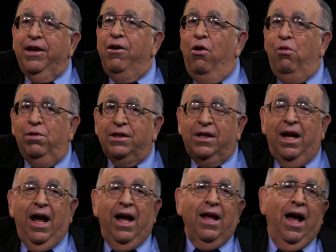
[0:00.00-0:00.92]
you know, it was
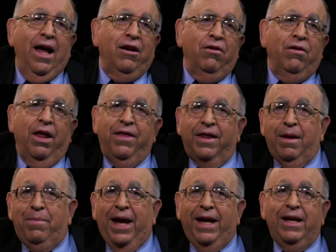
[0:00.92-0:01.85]
I think
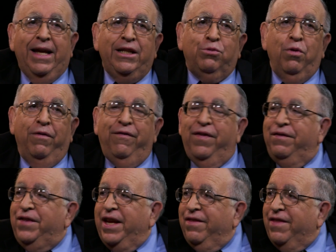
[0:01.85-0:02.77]
they paid Eastwood
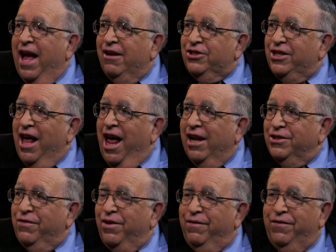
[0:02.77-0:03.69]

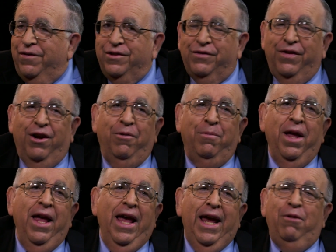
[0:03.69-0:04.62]
$15,000 for the first film.
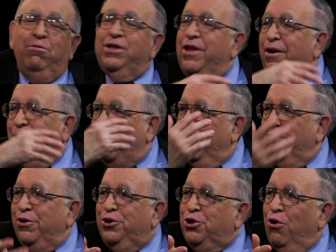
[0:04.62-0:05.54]
He was their
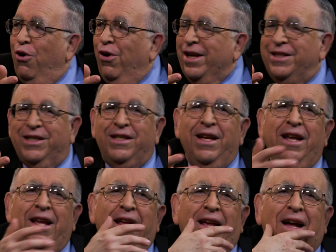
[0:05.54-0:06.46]
third choice.
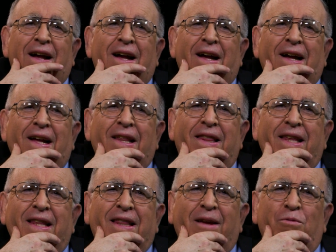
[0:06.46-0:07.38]
I
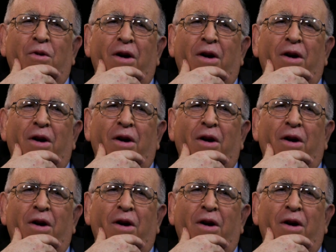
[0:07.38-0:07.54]
think they